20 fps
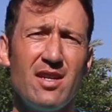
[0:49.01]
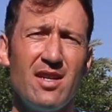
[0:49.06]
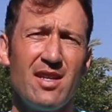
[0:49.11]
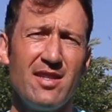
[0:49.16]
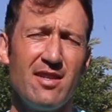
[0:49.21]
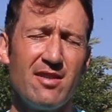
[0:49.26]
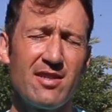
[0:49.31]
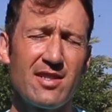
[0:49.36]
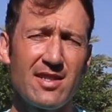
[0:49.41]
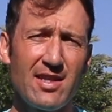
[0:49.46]

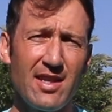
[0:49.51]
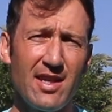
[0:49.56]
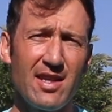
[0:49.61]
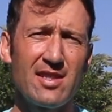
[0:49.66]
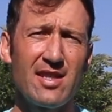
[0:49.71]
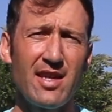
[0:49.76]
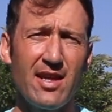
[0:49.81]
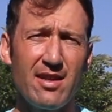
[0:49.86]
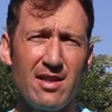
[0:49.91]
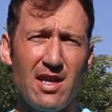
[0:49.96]
there's things
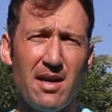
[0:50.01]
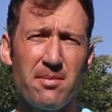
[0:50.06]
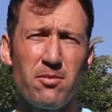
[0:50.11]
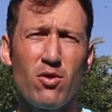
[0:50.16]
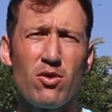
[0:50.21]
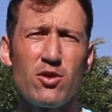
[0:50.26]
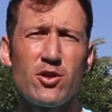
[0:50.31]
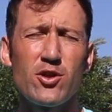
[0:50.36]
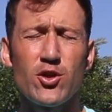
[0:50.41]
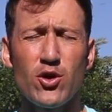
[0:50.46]
here that I'm
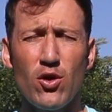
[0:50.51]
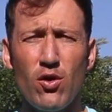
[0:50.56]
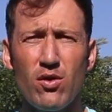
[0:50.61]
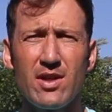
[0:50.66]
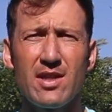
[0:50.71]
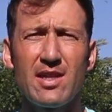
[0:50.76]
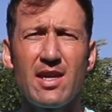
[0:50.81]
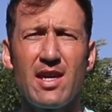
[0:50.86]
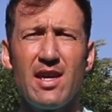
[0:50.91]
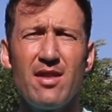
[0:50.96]
going to show
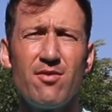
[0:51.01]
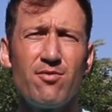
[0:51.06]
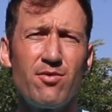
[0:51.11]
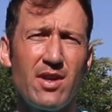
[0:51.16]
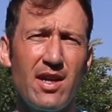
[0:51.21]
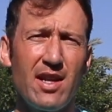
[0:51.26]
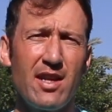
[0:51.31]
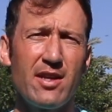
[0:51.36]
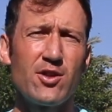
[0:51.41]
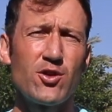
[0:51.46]
that can
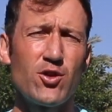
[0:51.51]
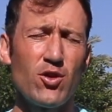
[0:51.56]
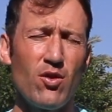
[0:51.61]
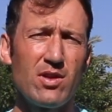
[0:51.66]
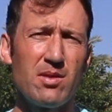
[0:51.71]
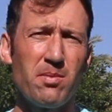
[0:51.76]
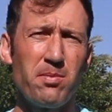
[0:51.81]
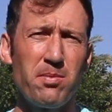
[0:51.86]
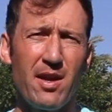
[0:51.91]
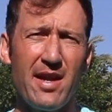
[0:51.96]
really show
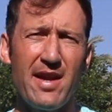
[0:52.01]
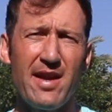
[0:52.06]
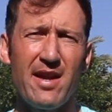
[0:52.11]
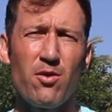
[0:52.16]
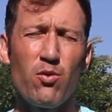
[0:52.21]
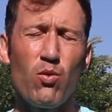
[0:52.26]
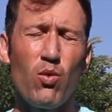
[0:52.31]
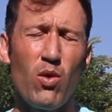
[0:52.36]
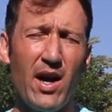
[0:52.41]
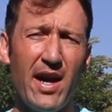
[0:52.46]
the player
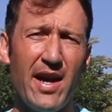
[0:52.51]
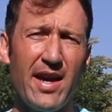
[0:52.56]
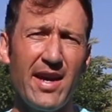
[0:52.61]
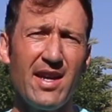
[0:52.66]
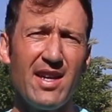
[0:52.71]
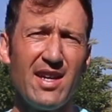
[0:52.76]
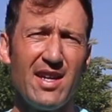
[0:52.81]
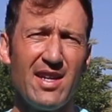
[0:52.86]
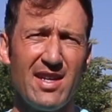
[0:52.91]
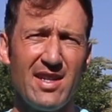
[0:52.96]
why
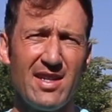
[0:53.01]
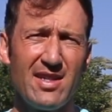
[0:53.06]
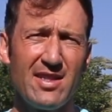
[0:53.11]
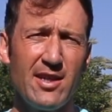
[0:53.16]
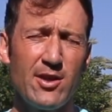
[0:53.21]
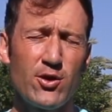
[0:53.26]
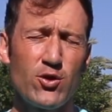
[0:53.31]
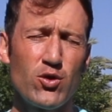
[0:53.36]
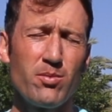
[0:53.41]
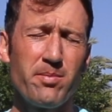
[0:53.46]
they
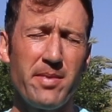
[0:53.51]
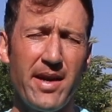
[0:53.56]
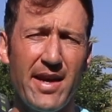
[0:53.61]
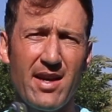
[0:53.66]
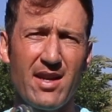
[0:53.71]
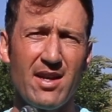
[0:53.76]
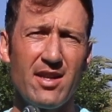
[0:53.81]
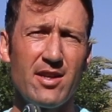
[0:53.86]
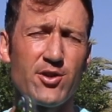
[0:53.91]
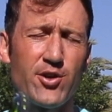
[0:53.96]
should make
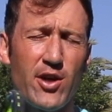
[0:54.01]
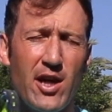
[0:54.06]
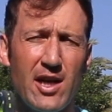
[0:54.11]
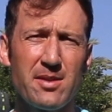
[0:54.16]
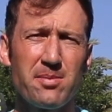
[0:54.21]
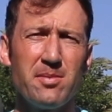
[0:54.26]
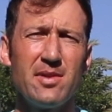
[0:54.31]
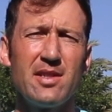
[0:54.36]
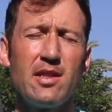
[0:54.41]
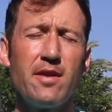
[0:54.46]
an
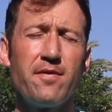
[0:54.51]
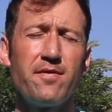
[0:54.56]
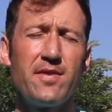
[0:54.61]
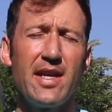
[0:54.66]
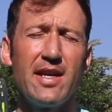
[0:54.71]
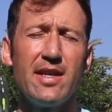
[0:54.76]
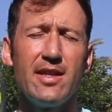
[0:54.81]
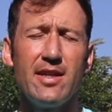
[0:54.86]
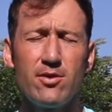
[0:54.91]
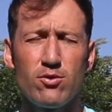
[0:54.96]
adjustment if they
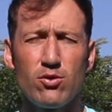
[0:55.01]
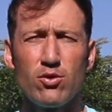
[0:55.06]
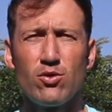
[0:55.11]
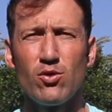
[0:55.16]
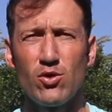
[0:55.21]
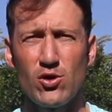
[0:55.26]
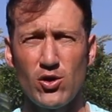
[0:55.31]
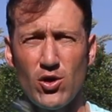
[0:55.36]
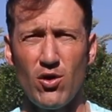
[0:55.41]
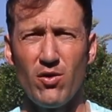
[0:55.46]
need to do
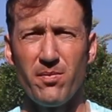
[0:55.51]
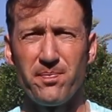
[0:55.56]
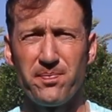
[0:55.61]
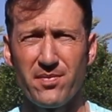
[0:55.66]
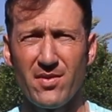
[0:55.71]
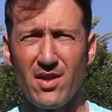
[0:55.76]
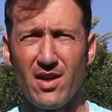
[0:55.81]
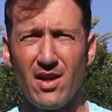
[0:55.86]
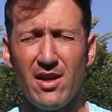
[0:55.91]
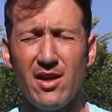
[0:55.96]
so.
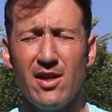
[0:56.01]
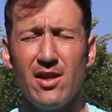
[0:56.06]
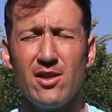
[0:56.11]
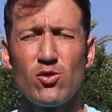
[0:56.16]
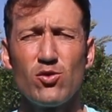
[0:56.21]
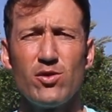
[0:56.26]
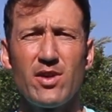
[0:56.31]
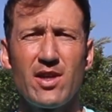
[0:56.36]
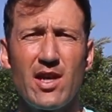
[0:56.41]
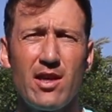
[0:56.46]
So
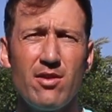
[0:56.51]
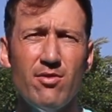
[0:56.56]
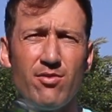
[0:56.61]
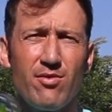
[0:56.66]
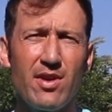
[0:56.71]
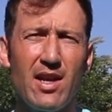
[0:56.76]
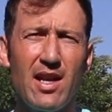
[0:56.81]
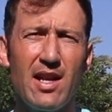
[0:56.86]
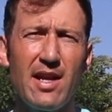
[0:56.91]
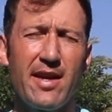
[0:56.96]
they can
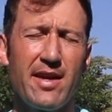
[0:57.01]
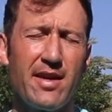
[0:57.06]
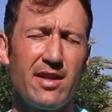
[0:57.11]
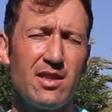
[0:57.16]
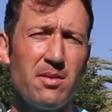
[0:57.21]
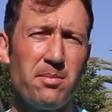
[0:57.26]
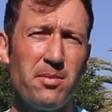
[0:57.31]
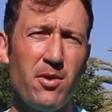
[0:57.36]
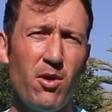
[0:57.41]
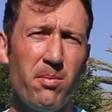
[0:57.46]
really hit the
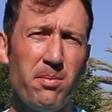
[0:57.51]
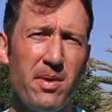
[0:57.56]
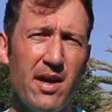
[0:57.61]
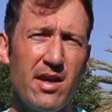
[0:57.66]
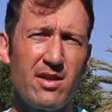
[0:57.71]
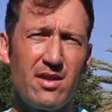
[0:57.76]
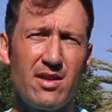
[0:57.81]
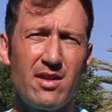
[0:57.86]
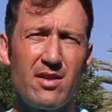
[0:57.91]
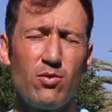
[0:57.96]
ball
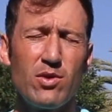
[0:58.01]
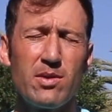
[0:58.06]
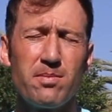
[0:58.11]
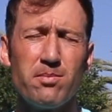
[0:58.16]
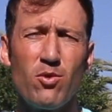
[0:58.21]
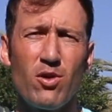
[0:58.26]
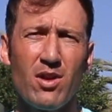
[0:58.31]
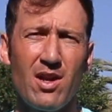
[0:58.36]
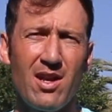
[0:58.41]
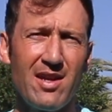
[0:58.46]
better with
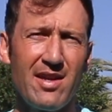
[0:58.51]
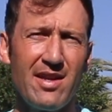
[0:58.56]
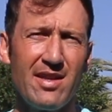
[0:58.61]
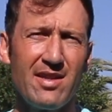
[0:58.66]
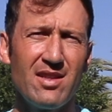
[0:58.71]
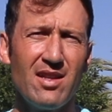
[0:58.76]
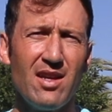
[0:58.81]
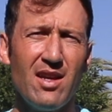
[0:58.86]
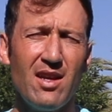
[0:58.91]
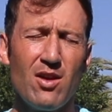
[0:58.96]

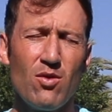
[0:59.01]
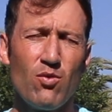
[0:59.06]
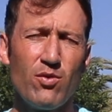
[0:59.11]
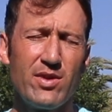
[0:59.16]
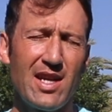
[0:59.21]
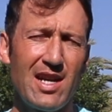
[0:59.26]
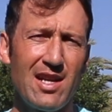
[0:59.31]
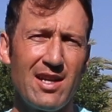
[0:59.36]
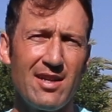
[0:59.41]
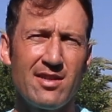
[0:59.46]
a
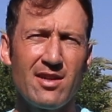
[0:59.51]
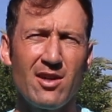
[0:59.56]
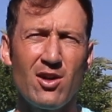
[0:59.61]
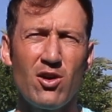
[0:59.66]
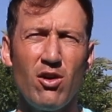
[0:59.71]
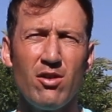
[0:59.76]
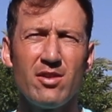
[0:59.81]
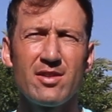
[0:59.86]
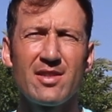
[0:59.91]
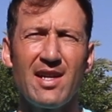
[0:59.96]
cleaner
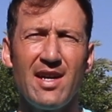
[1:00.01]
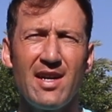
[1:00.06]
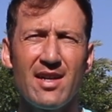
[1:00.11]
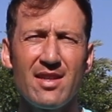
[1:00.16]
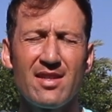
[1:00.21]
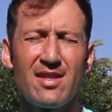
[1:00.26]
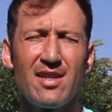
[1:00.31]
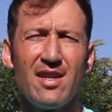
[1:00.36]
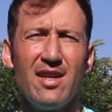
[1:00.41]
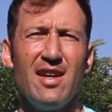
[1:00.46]
contact,
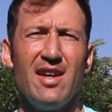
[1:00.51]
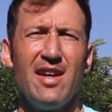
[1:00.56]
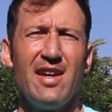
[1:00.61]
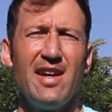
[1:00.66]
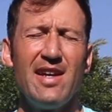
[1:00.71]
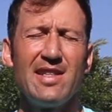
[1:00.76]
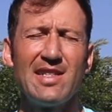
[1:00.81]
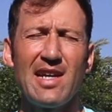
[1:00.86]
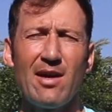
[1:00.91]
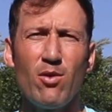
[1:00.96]

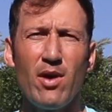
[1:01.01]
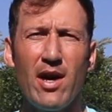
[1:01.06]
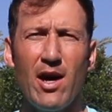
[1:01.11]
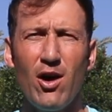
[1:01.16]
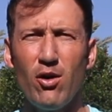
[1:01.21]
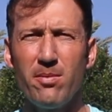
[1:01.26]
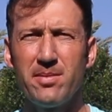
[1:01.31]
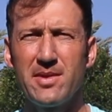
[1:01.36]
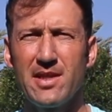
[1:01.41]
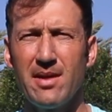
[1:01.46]
and that will
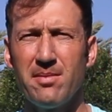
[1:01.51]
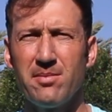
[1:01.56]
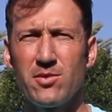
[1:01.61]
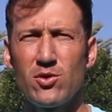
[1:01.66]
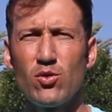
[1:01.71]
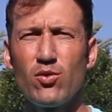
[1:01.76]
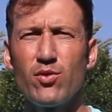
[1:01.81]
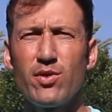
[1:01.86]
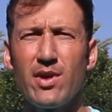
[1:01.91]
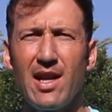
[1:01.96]
help them
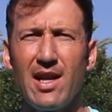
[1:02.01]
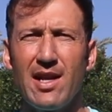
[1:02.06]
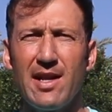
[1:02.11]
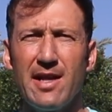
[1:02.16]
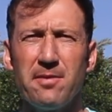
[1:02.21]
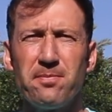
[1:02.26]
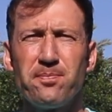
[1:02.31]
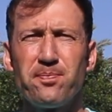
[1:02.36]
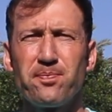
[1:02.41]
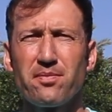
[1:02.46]
to really
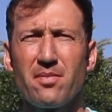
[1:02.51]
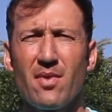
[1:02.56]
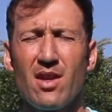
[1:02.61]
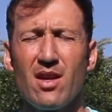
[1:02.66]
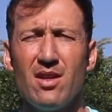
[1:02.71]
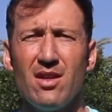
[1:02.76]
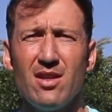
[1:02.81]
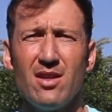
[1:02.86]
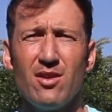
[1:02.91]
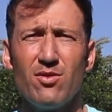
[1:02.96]

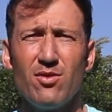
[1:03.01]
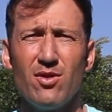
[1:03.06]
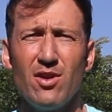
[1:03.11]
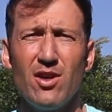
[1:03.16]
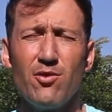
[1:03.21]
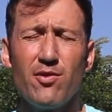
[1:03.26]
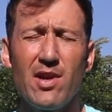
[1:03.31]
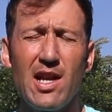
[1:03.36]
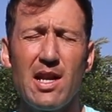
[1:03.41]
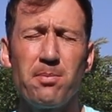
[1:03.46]

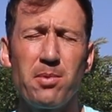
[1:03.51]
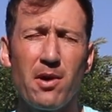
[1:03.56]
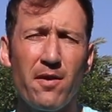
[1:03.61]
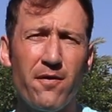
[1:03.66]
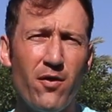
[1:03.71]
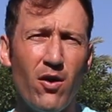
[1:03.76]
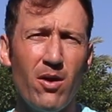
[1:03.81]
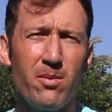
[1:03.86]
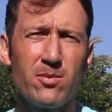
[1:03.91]
perform